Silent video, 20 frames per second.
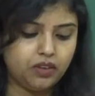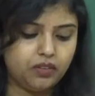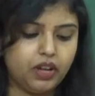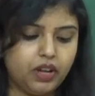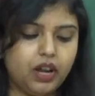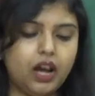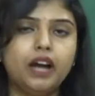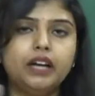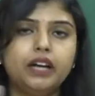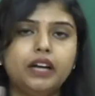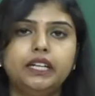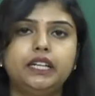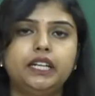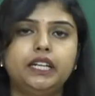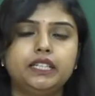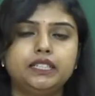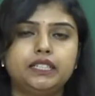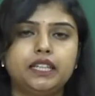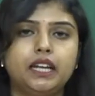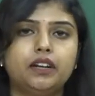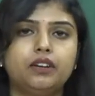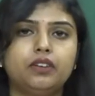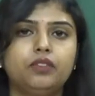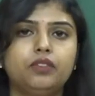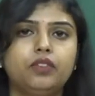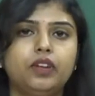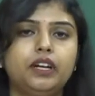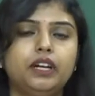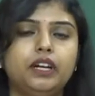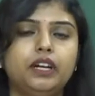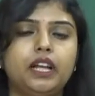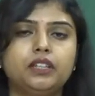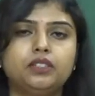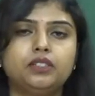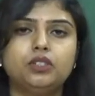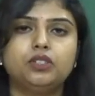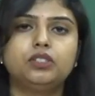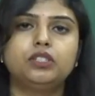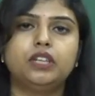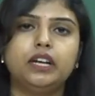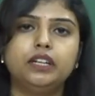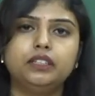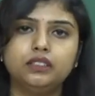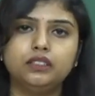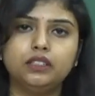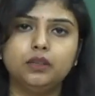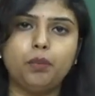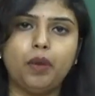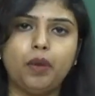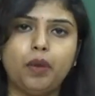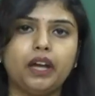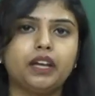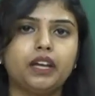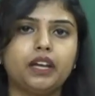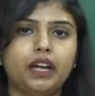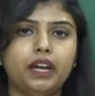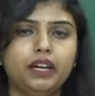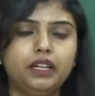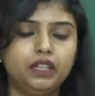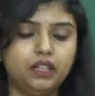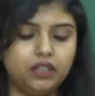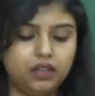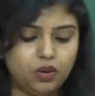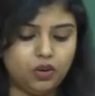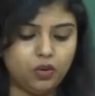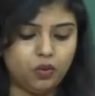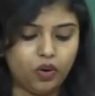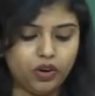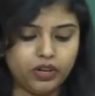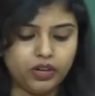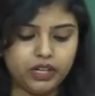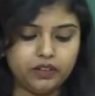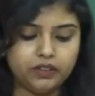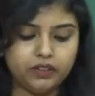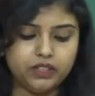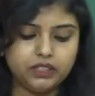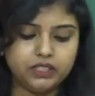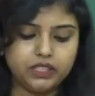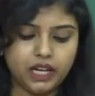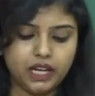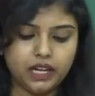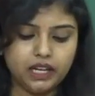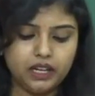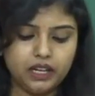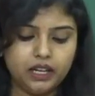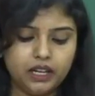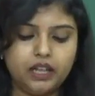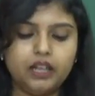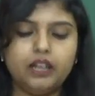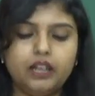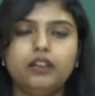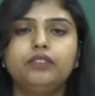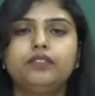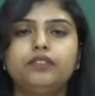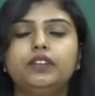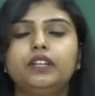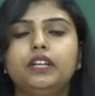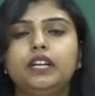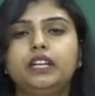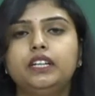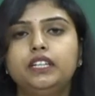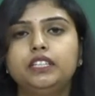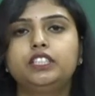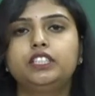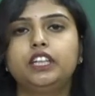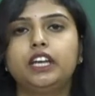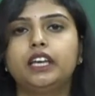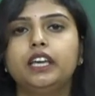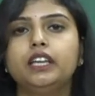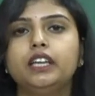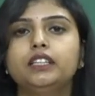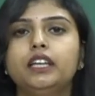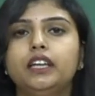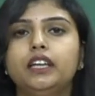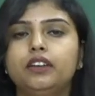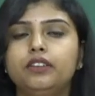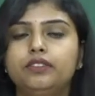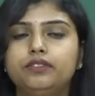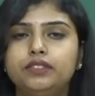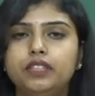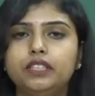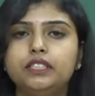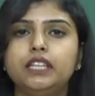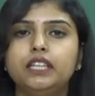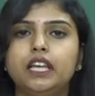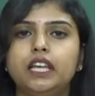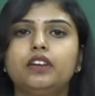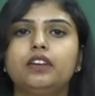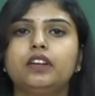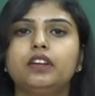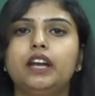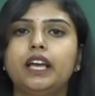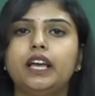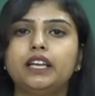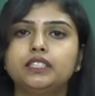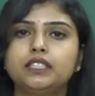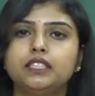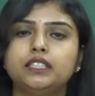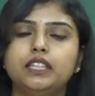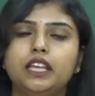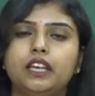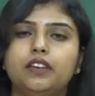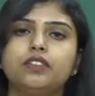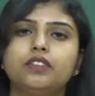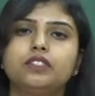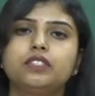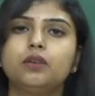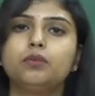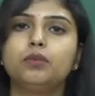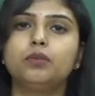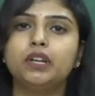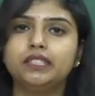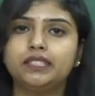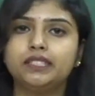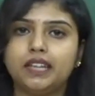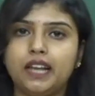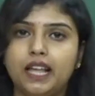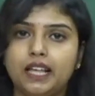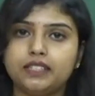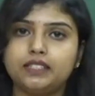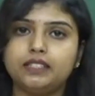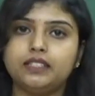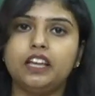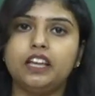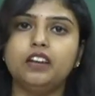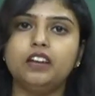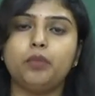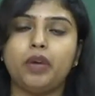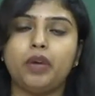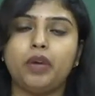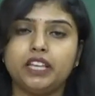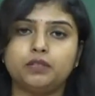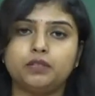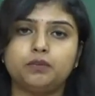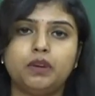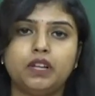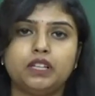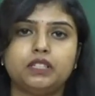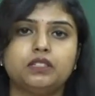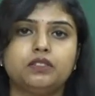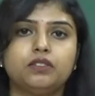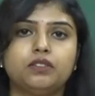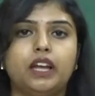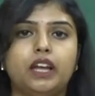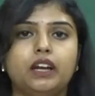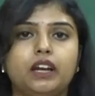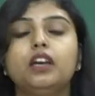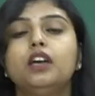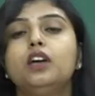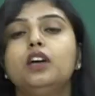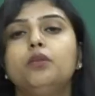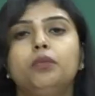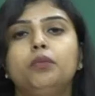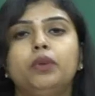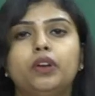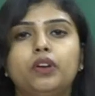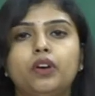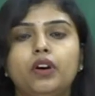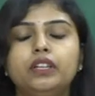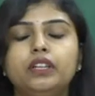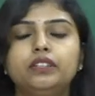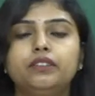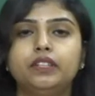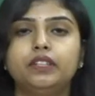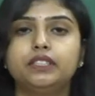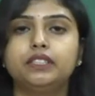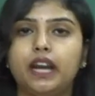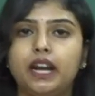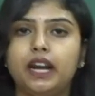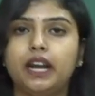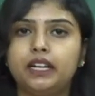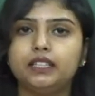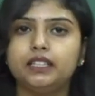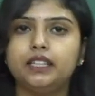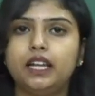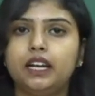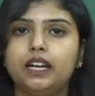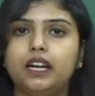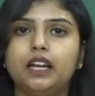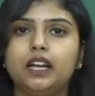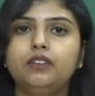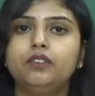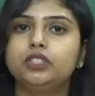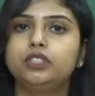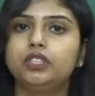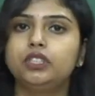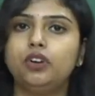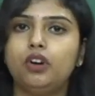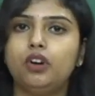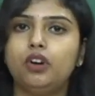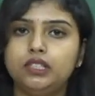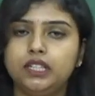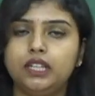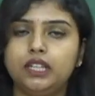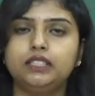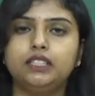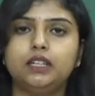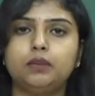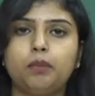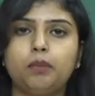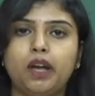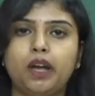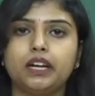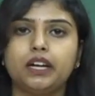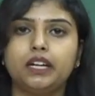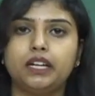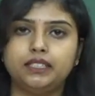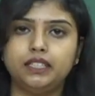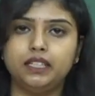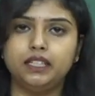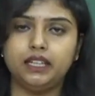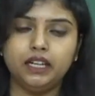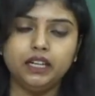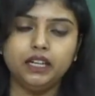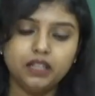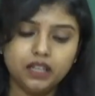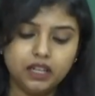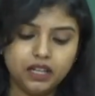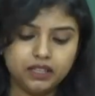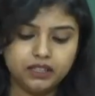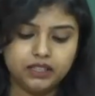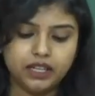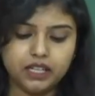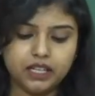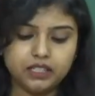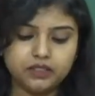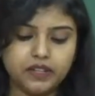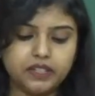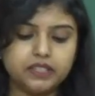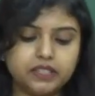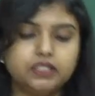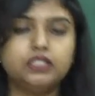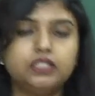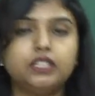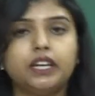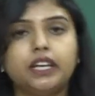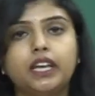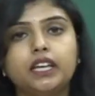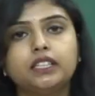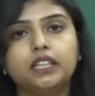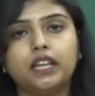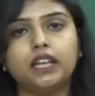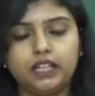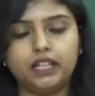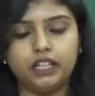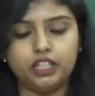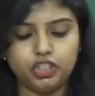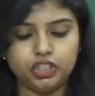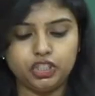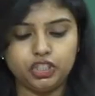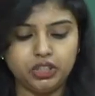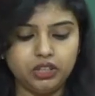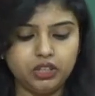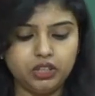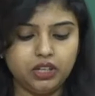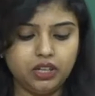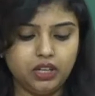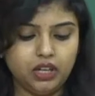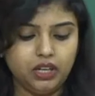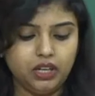where RDT send, when it has to send the packet, what it will check? If it is checking if the next sequence number is less than base plus 1, because if it is greater than n, we should not send that packet, isn't it? That is why it is checking the condition.